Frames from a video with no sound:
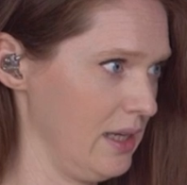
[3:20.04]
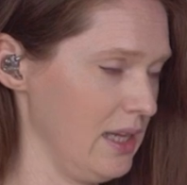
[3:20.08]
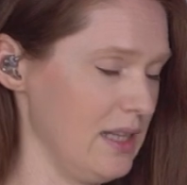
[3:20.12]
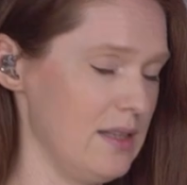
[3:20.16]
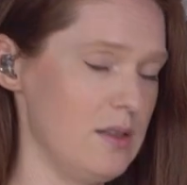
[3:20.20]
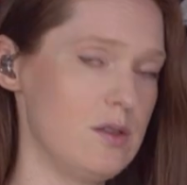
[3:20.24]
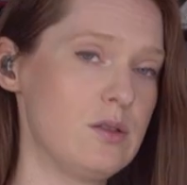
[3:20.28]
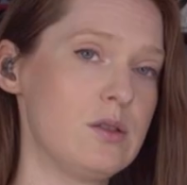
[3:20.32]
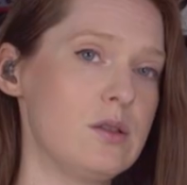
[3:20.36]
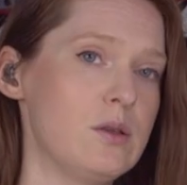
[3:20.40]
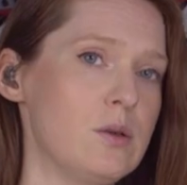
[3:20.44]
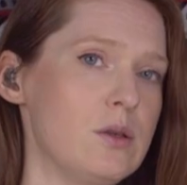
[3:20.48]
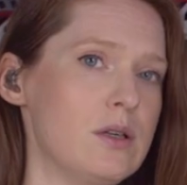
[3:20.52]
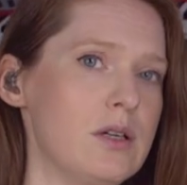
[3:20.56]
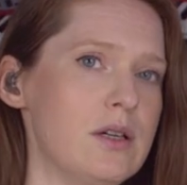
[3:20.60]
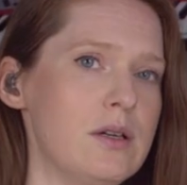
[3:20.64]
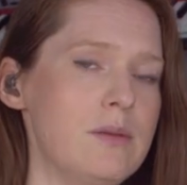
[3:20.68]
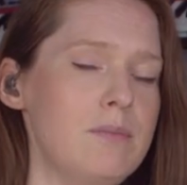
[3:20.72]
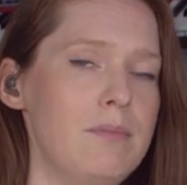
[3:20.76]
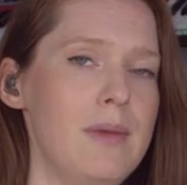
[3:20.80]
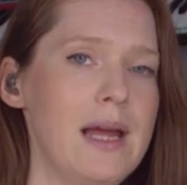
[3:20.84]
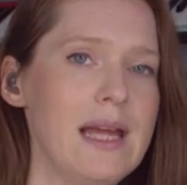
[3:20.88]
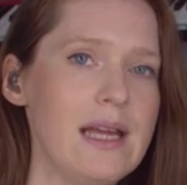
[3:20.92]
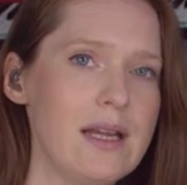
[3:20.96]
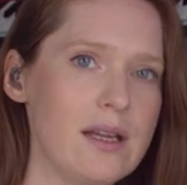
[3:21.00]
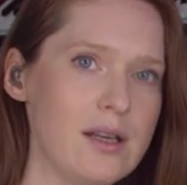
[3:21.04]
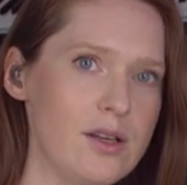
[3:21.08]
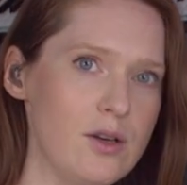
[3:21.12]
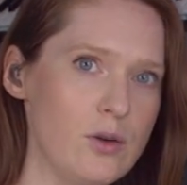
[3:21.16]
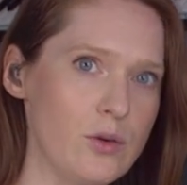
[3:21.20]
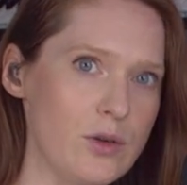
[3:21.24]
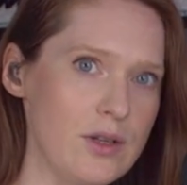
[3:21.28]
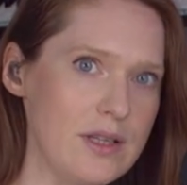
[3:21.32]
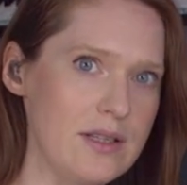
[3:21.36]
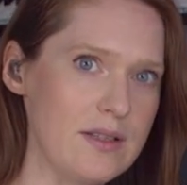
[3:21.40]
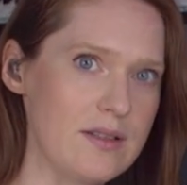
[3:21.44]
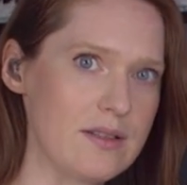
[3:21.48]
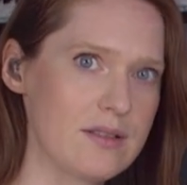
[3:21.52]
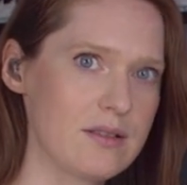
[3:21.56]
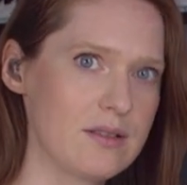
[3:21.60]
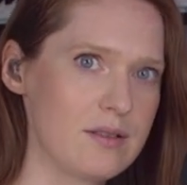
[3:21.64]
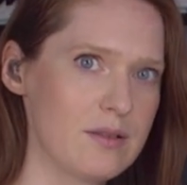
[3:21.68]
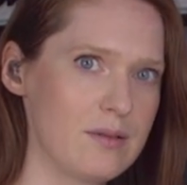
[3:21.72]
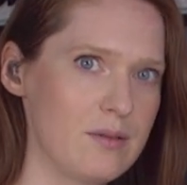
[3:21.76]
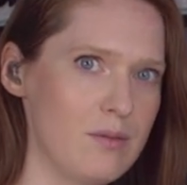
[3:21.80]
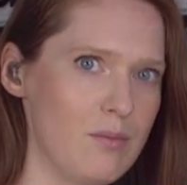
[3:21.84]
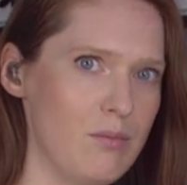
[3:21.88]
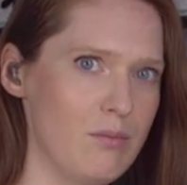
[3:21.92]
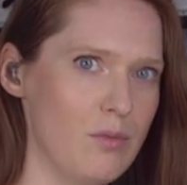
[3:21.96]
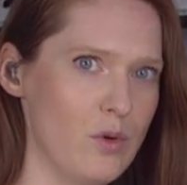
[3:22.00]
into a make noise
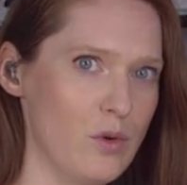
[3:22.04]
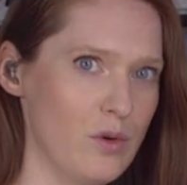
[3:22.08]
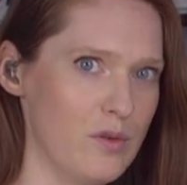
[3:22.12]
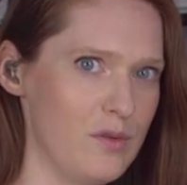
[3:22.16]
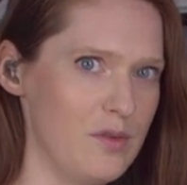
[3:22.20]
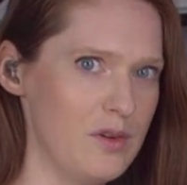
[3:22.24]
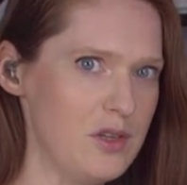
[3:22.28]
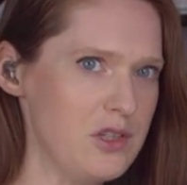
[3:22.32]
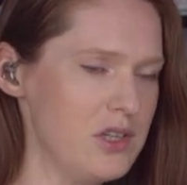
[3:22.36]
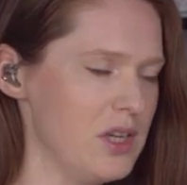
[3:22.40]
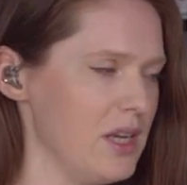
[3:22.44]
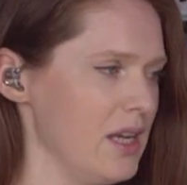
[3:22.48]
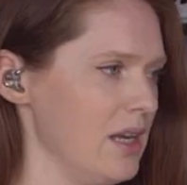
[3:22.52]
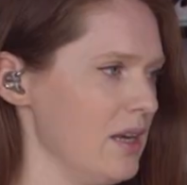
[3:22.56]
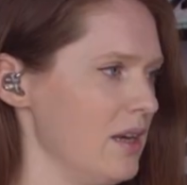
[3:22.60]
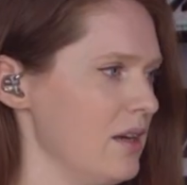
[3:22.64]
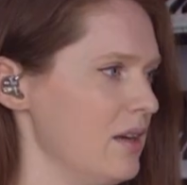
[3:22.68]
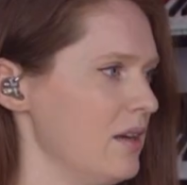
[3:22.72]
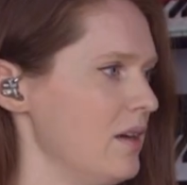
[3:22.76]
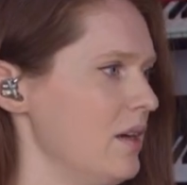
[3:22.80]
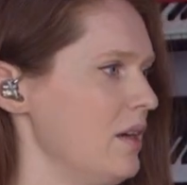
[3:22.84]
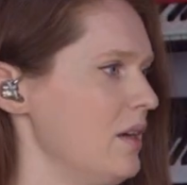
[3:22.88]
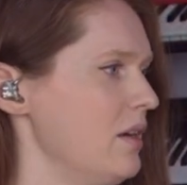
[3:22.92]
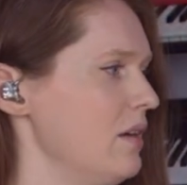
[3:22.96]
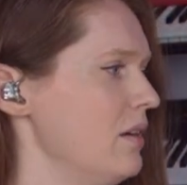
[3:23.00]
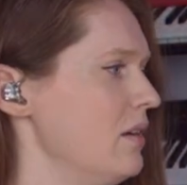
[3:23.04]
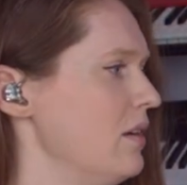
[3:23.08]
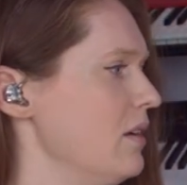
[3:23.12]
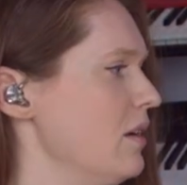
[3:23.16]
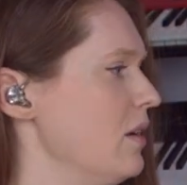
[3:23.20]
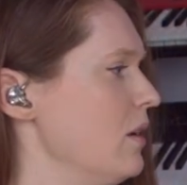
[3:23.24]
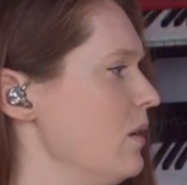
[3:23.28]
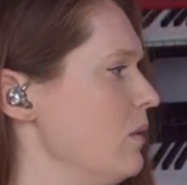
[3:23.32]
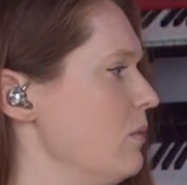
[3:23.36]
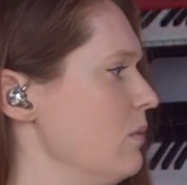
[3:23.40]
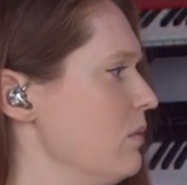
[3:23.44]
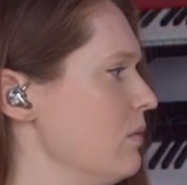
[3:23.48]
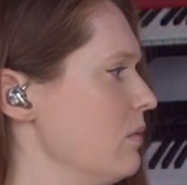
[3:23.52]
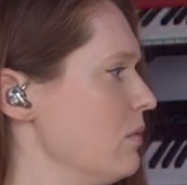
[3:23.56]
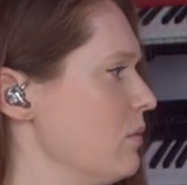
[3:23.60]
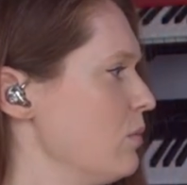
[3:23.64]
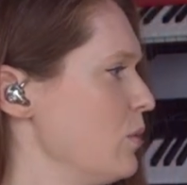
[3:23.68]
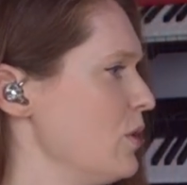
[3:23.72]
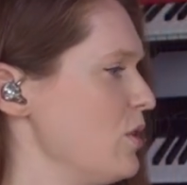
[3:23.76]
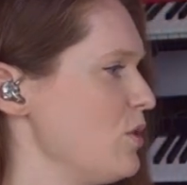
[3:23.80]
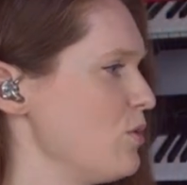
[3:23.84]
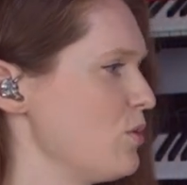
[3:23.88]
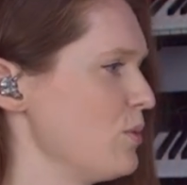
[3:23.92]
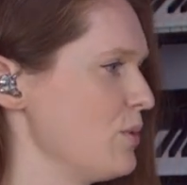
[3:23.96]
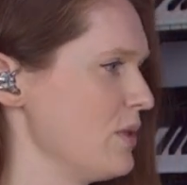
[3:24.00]
morphogene,
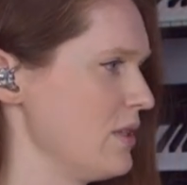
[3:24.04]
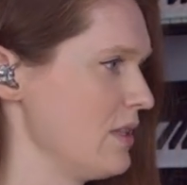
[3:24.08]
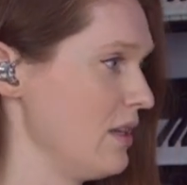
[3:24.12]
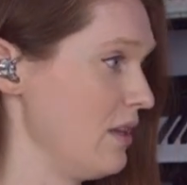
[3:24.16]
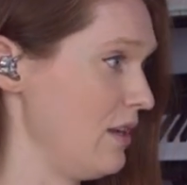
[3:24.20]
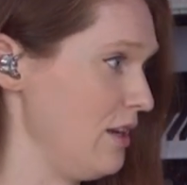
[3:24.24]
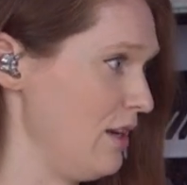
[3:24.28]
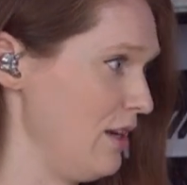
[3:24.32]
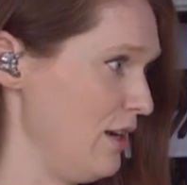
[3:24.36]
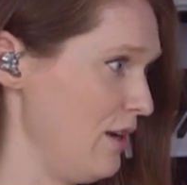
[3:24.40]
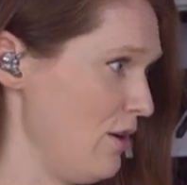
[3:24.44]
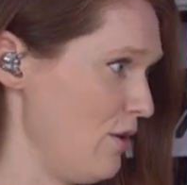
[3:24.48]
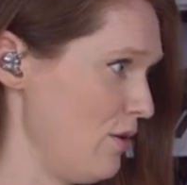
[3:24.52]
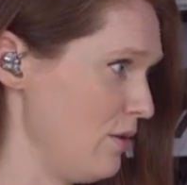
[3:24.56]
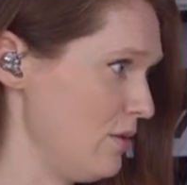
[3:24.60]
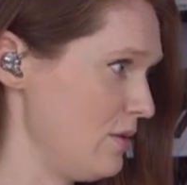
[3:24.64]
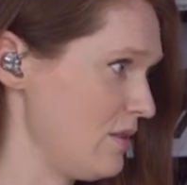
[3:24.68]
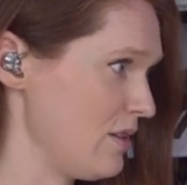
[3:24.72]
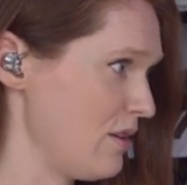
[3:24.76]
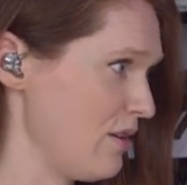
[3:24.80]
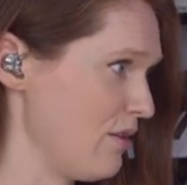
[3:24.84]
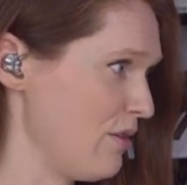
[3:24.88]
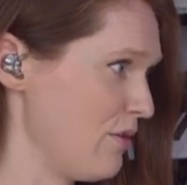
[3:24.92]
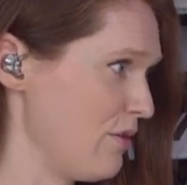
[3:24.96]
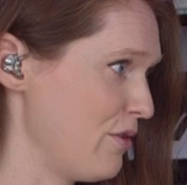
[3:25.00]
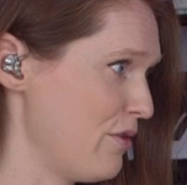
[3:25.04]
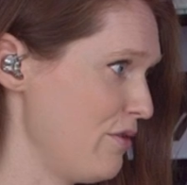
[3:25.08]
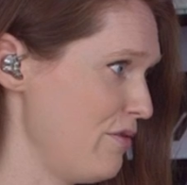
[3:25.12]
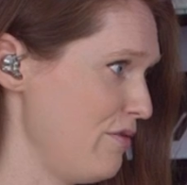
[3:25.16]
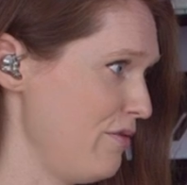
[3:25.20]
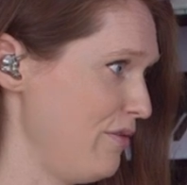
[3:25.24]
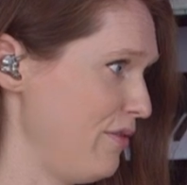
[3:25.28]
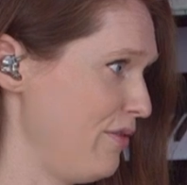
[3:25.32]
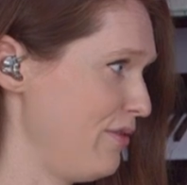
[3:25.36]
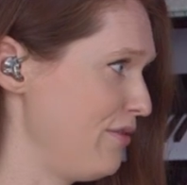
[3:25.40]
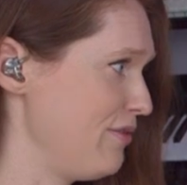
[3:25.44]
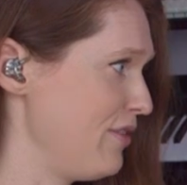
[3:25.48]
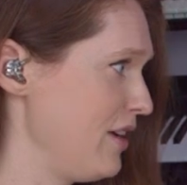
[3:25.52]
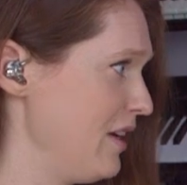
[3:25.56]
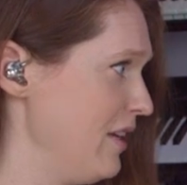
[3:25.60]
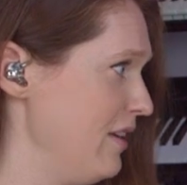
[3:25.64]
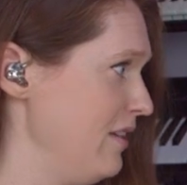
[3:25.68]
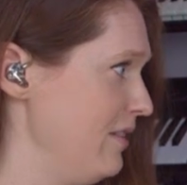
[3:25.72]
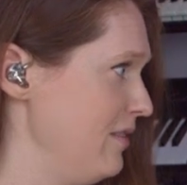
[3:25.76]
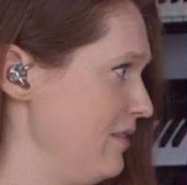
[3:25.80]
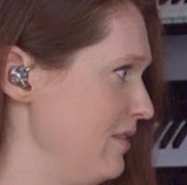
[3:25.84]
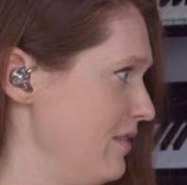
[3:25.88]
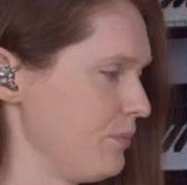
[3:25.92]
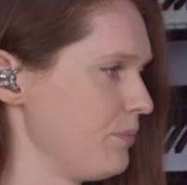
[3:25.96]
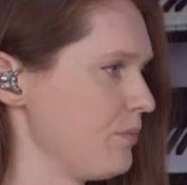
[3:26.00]
which was a lot of
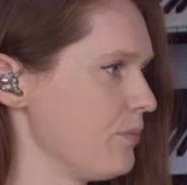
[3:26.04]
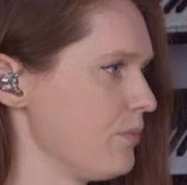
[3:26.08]
fun.